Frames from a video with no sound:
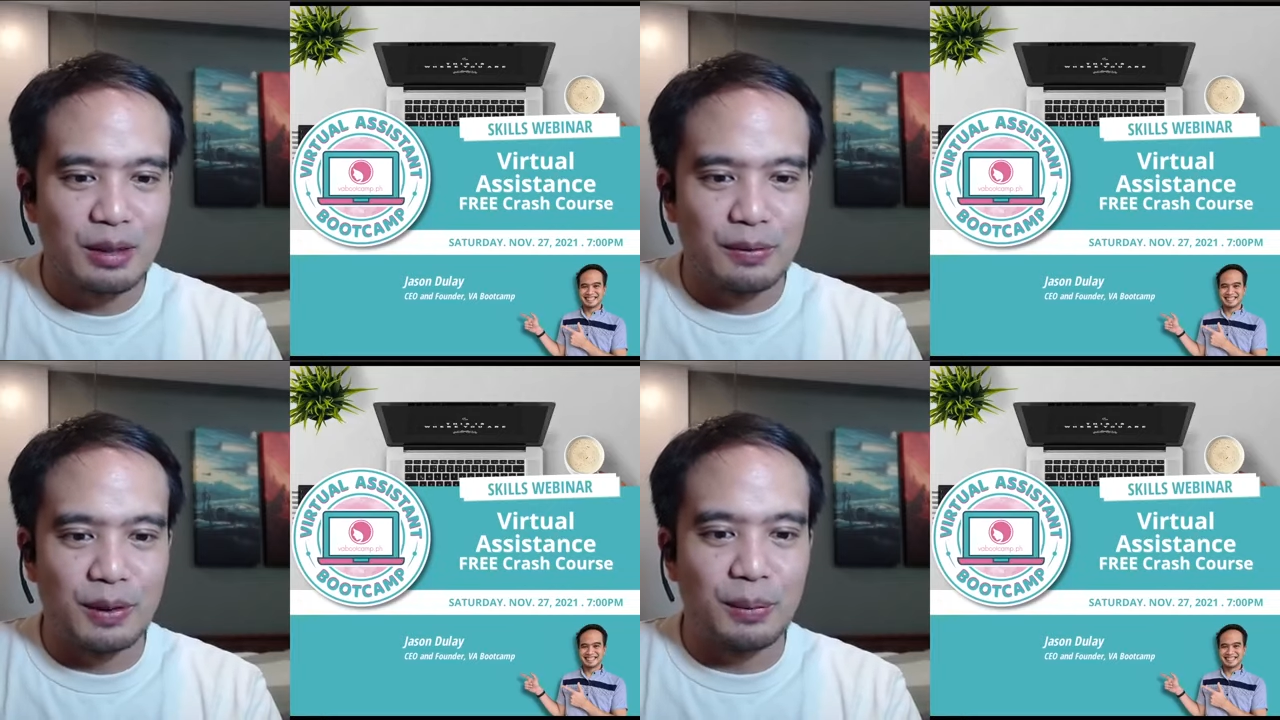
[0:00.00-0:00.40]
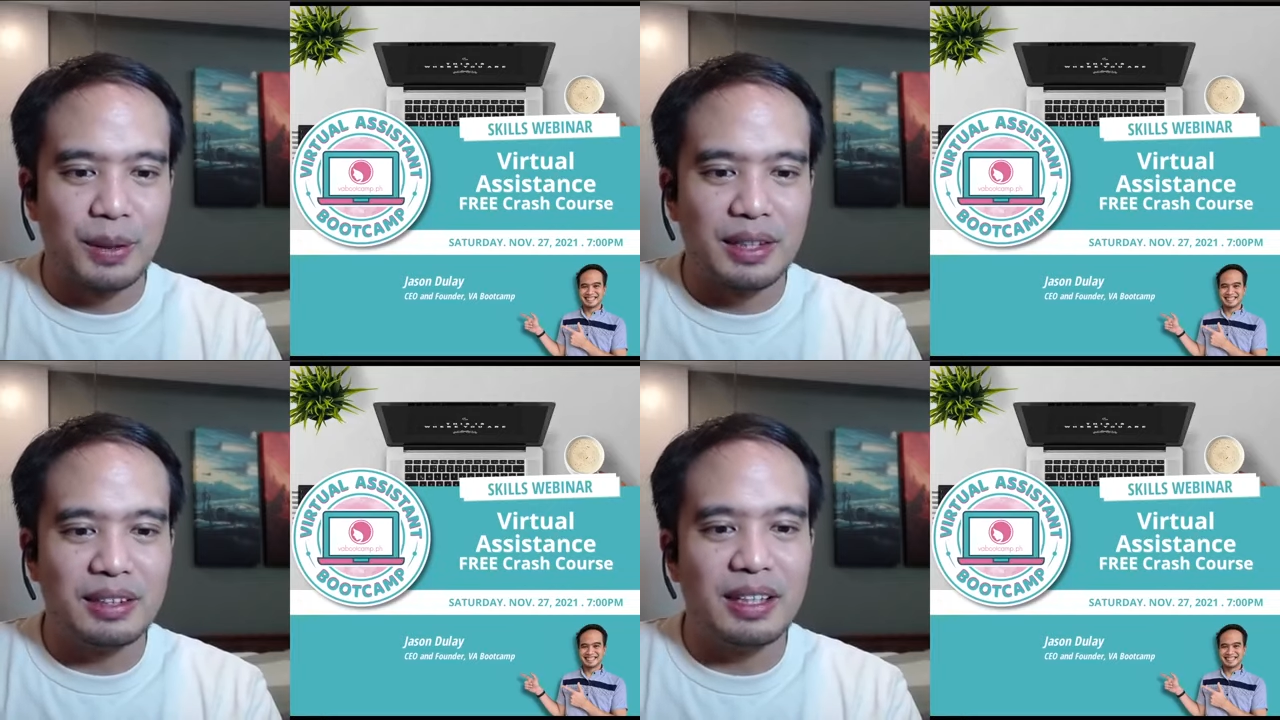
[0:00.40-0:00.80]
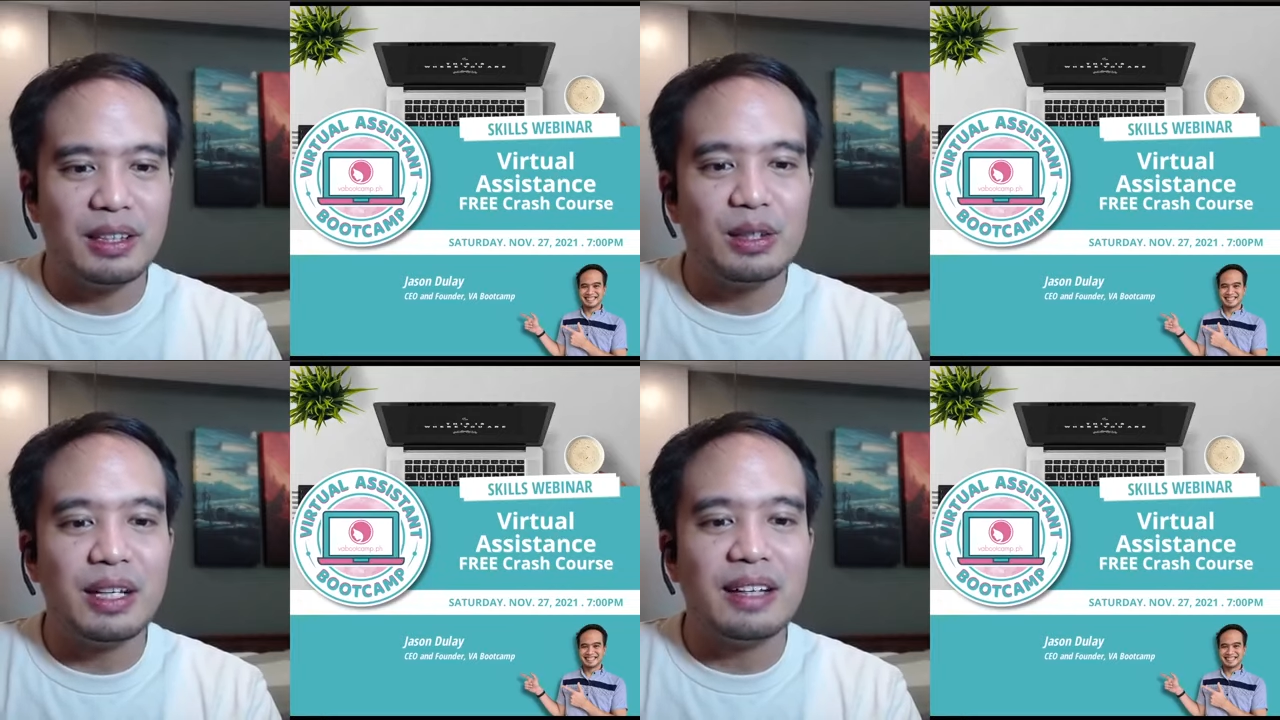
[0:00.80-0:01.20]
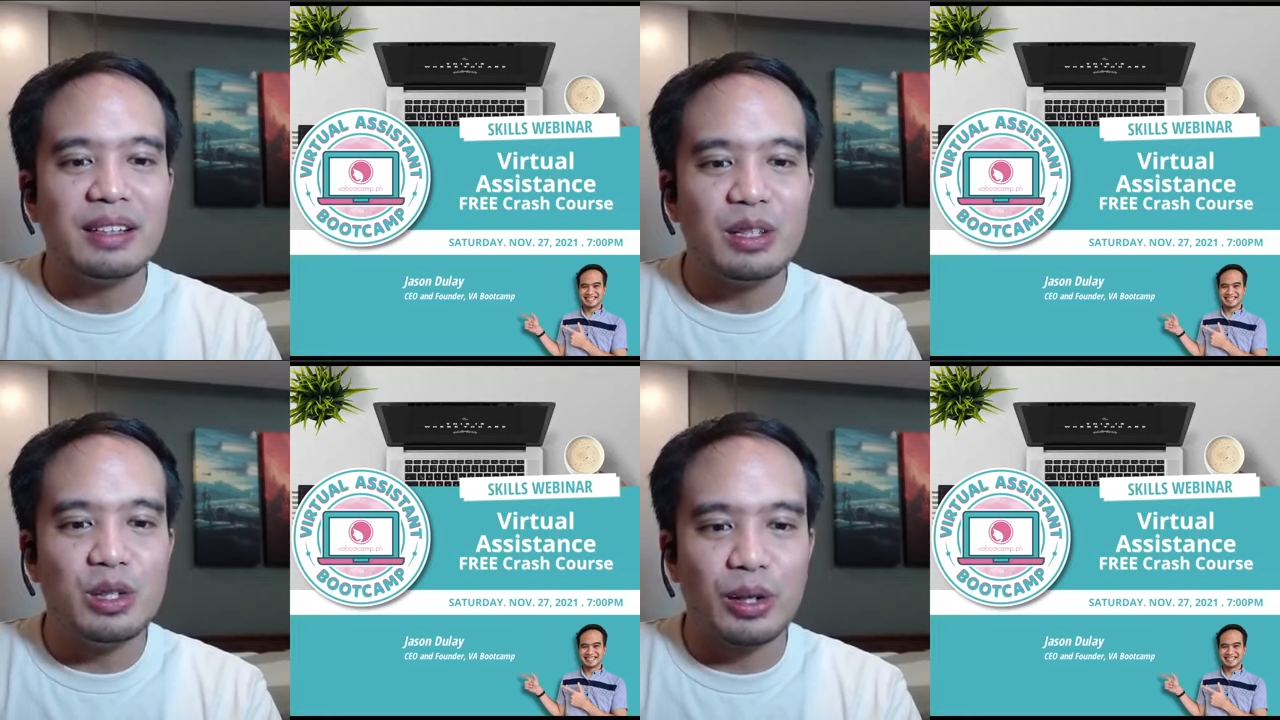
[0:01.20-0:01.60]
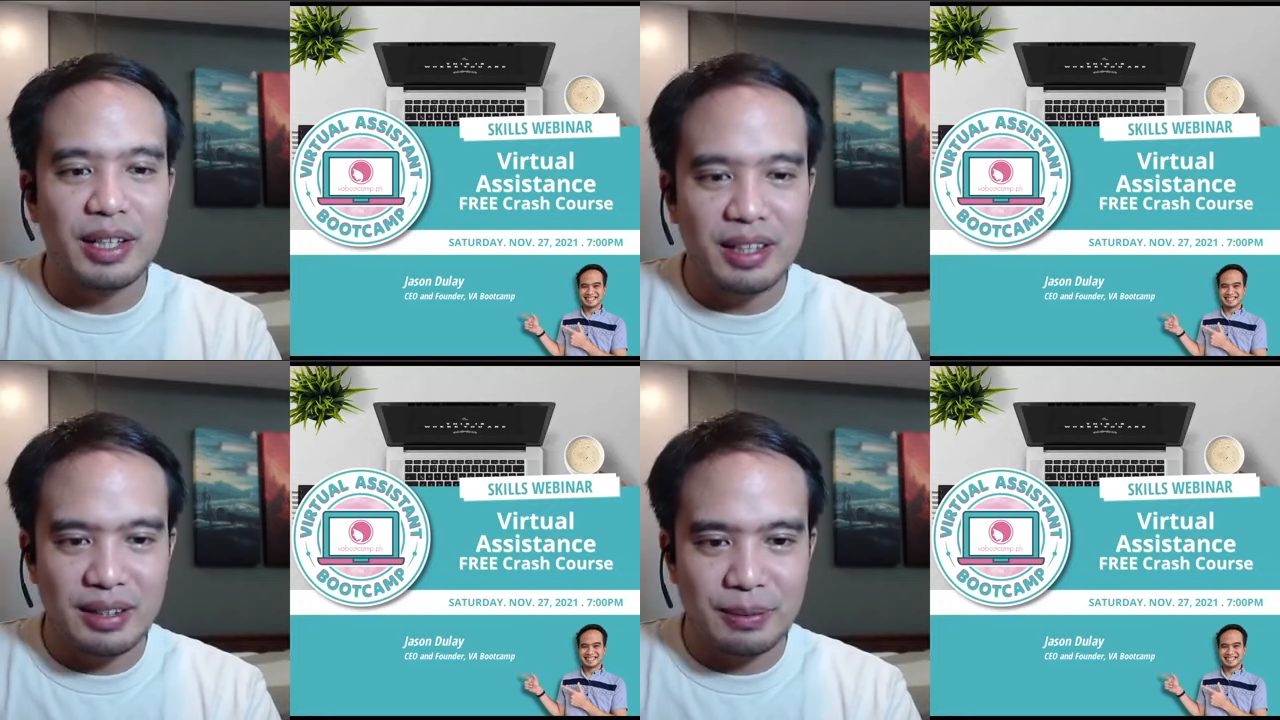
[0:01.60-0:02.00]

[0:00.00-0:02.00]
for 1 day. Did you guys enjoy it?